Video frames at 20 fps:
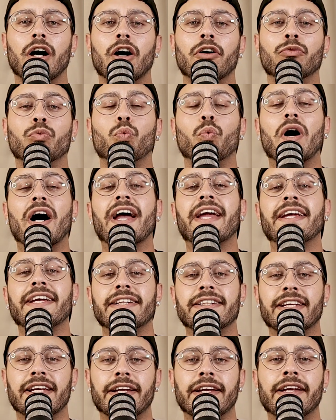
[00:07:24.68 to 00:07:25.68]
of why
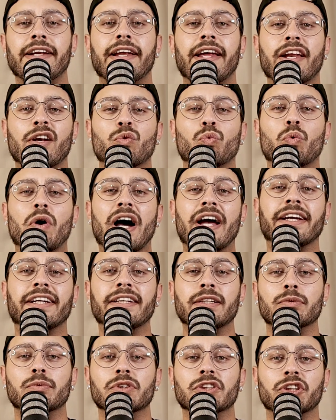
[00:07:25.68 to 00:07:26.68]
he did it and why
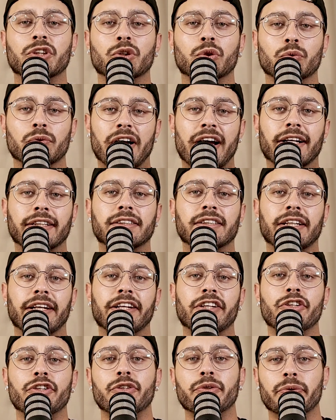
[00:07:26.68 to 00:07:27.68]
he was correct
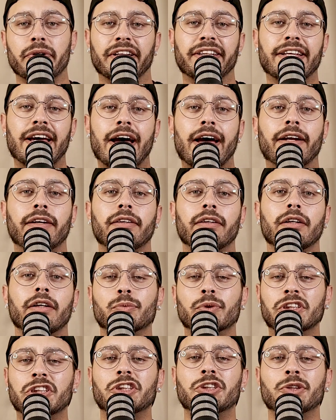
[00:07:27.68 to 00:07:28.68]
in doing that,
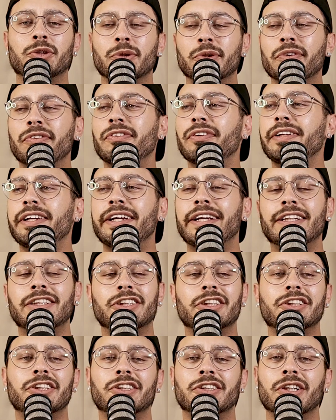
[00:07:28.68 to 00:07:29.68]
which truthfully, it
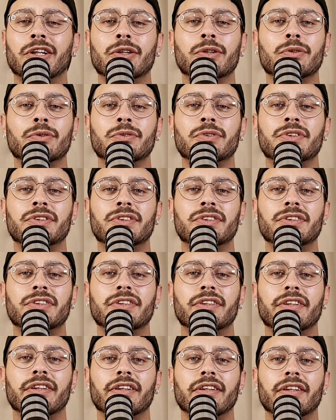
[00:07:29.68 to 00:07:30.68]
just
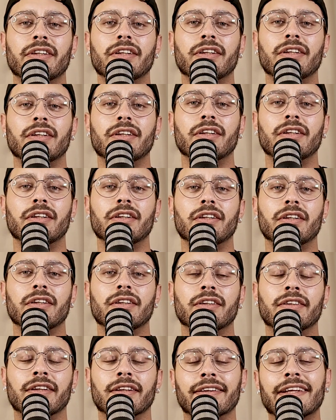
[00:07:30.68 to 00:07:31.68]
shows
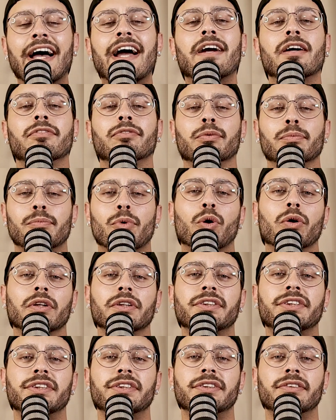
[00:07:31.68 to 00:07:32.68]
the lack of
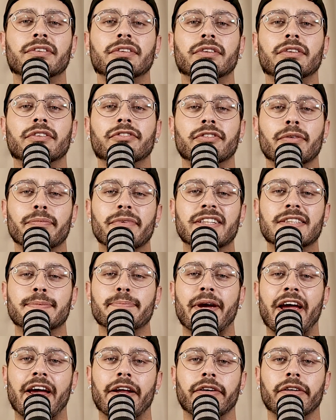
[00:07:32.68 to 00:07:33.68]
remorse from this
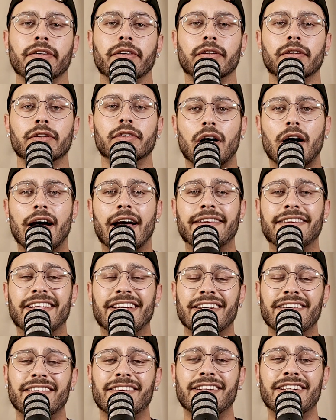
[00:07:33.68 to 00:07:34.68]
man. At
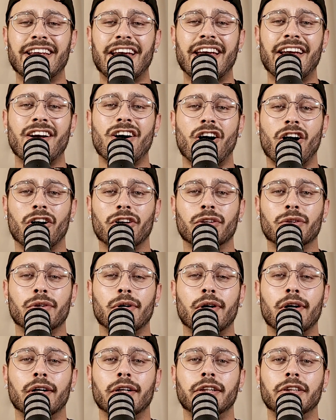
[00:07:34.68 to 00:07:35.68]
the end of the day,
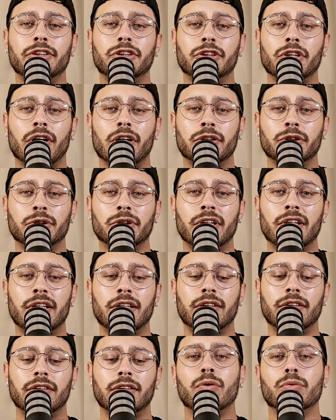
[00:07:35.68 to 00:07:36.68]
Anurag
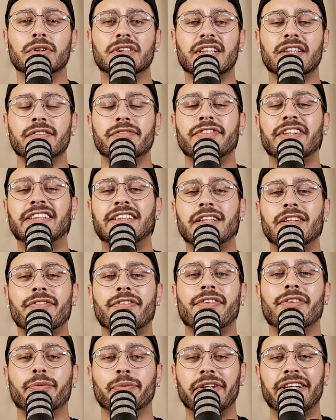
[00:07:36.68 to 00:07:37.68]
Chandra was convicted
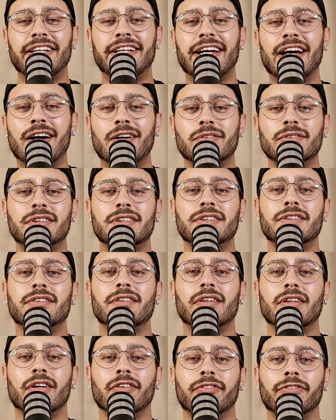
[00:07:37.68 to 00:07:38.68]
of 3
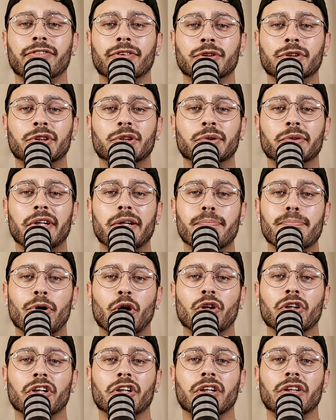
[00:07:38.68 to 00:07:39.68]
counts of first-degree
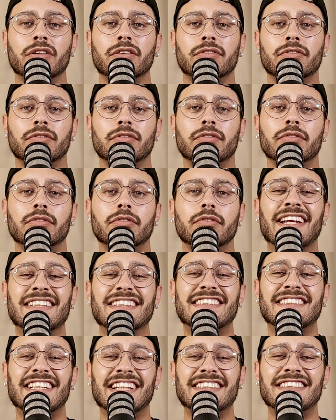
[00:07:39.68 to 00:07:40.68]
murder
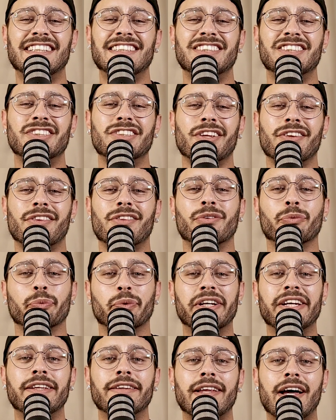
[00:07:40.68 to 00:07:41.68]
and sentenced to
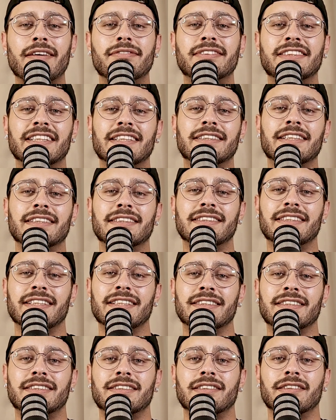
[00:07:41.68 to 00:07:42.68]
3 life
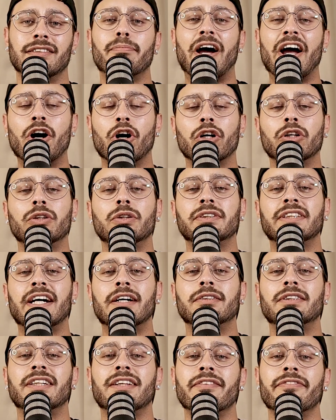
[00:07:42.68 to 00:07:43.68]
sentences. My heart goes
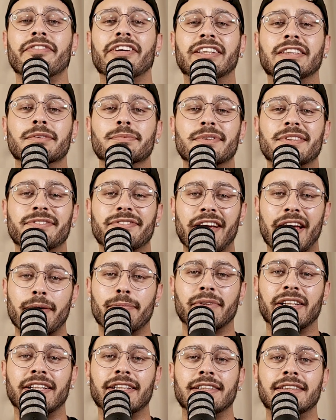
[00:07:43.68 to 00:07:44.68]
out to the victims'
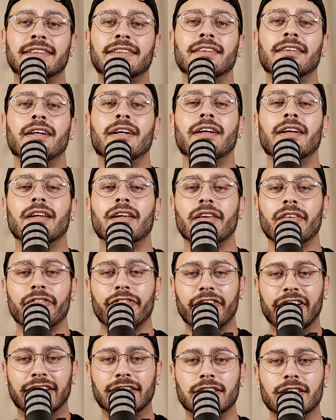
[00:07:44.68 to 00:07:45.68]
families, the
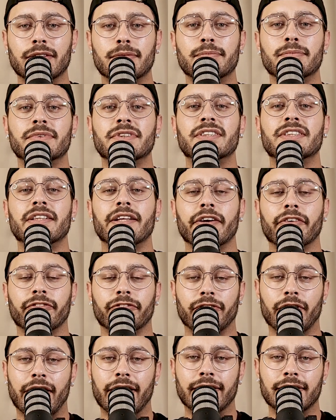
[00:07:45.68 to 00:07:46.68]
victims, their
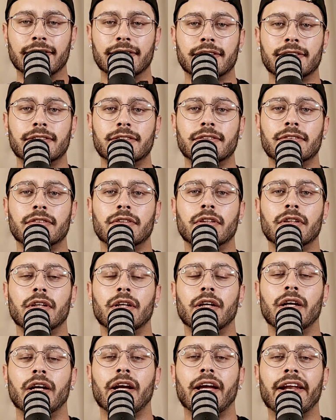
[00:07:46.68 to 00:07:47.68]
friends,
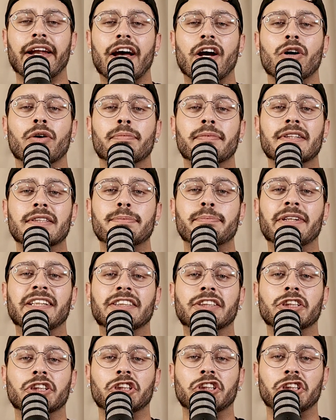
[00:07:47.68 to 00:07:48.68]
and I hope this
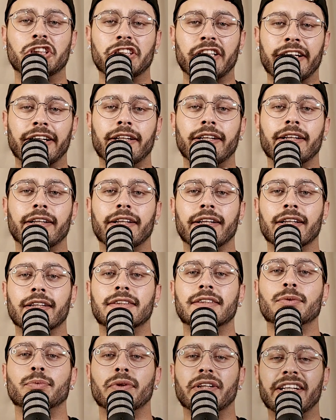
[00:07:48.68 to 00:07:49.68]
piece of shit
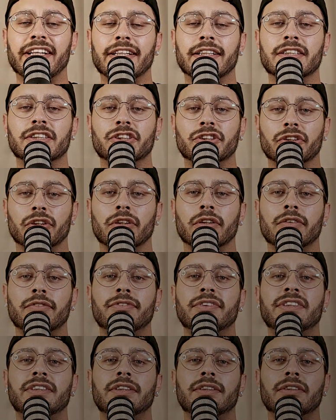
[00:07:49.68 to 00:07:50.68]
gets what he
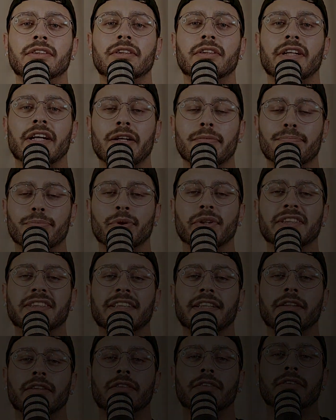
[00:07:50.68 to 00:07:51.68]
deserves in
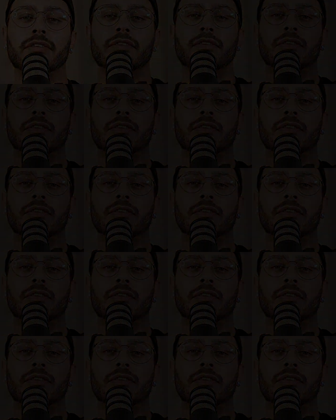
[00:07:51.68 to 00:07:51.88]
prison.